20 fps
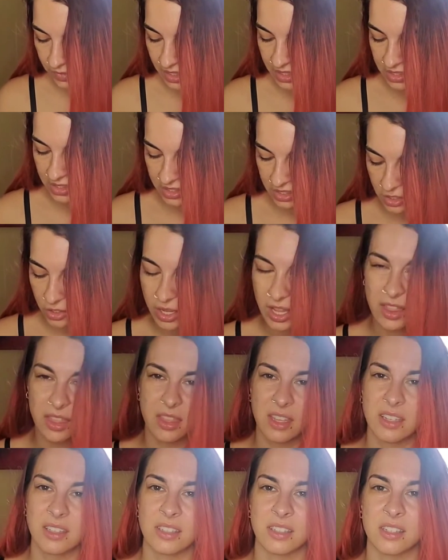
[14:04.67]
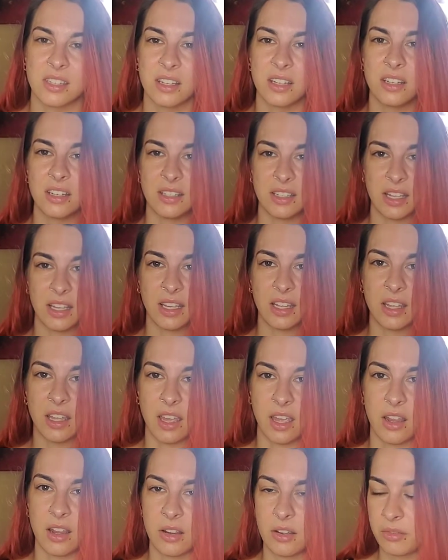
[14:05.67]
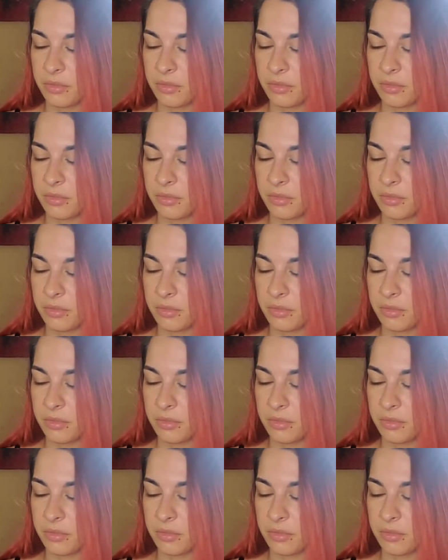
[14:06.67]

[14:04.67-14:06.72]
and still get things done and taken care